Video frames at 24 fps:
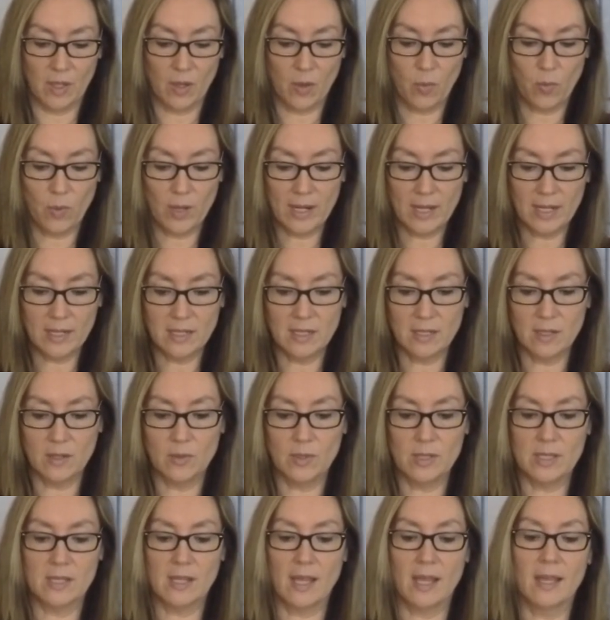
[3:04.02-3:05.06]
what I do
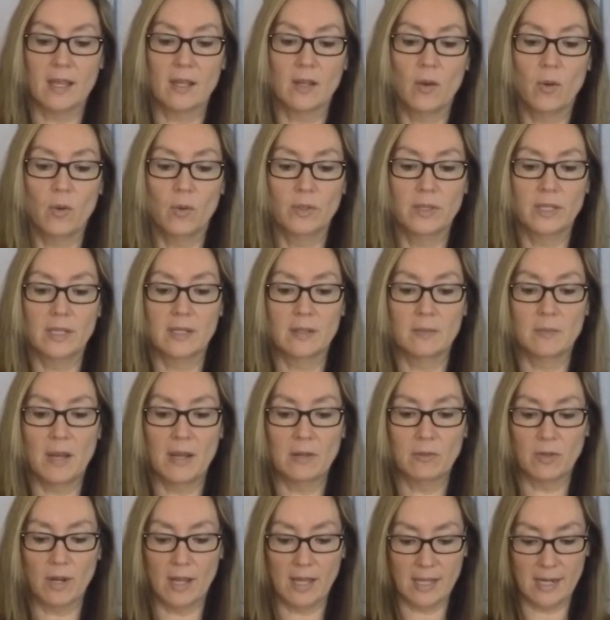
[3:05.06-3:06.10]
is I hold it in my
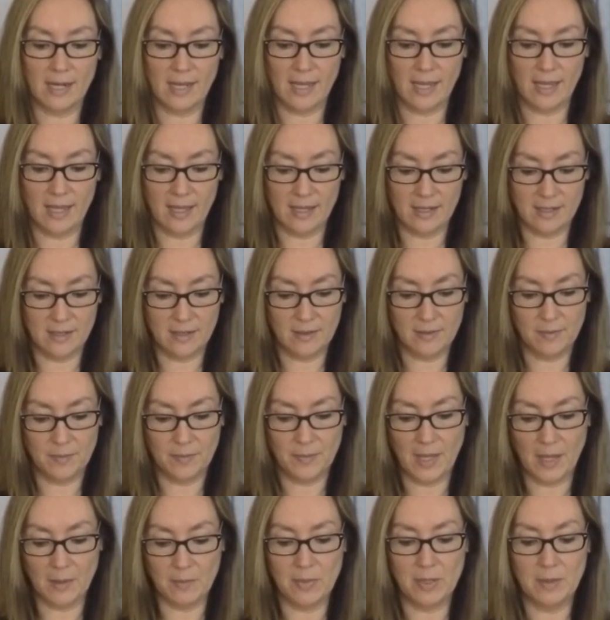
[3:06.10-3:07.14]
right hand.
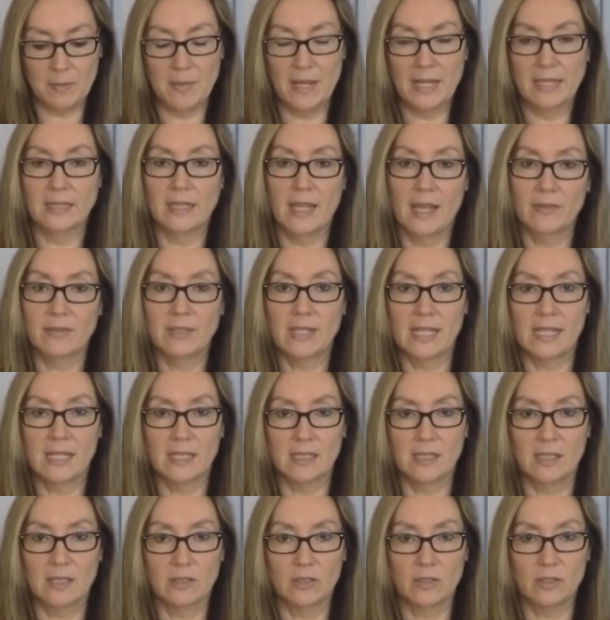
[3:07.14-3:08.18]
I put my left
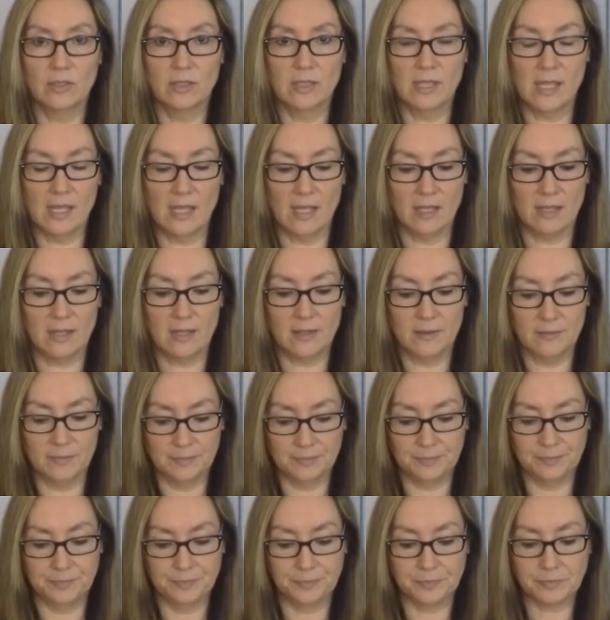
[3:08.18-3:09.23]
hand underneath,
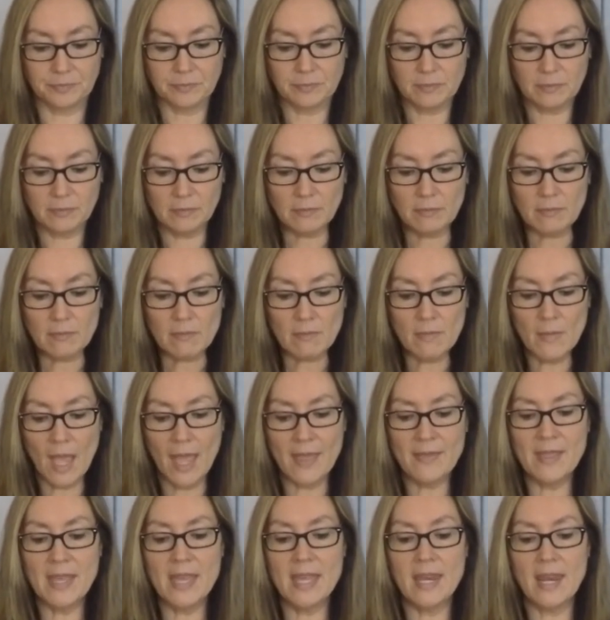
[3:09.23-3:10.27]

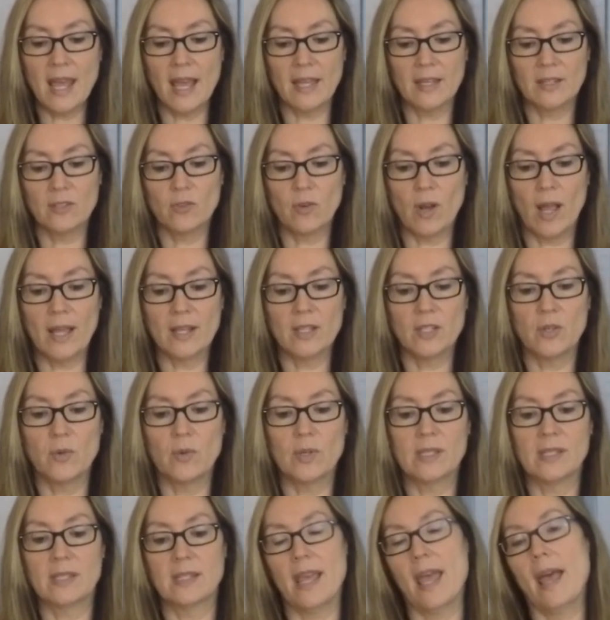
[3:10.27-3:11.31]
and then I try to
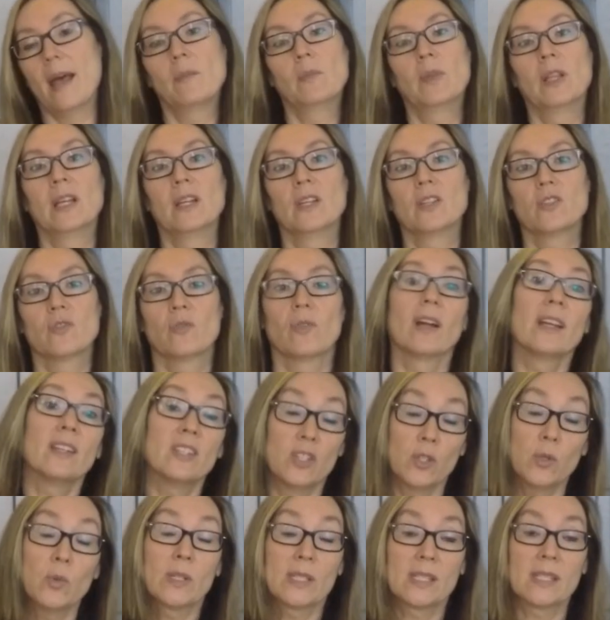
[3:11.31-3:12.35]
establish, or I
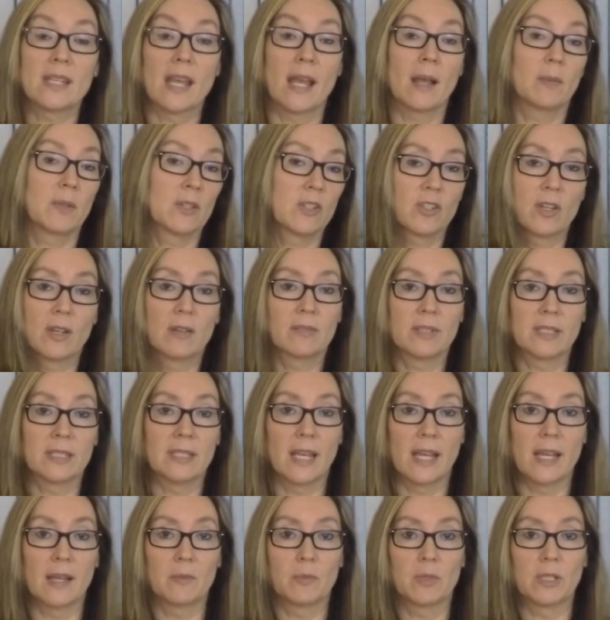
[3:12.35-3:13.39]
do establish every
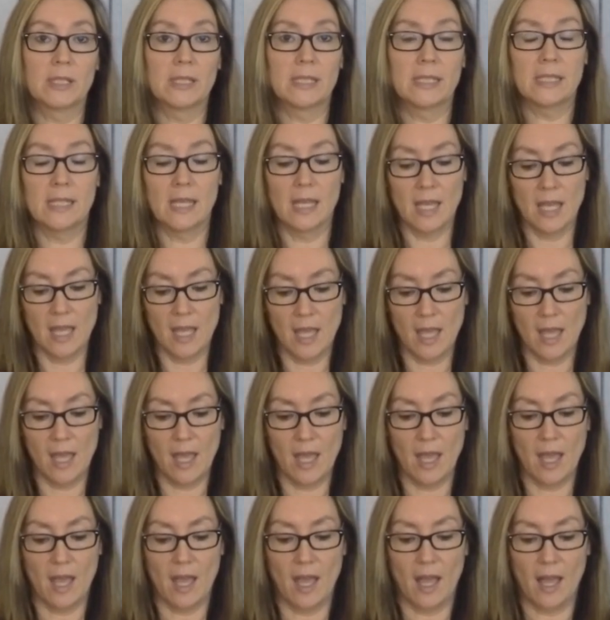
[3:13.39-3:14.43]
time really,
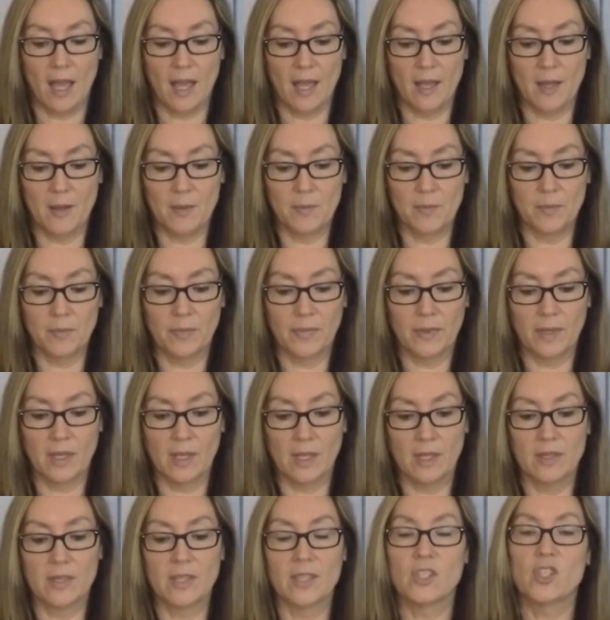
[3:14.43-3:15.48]

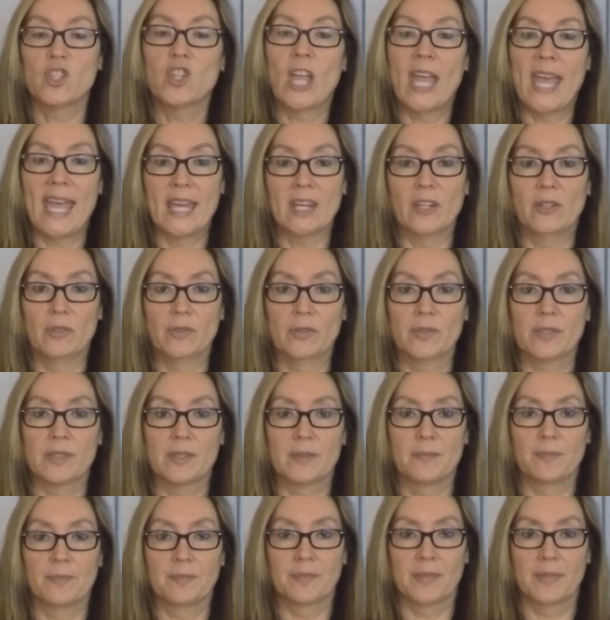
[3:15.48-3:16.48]
the channels.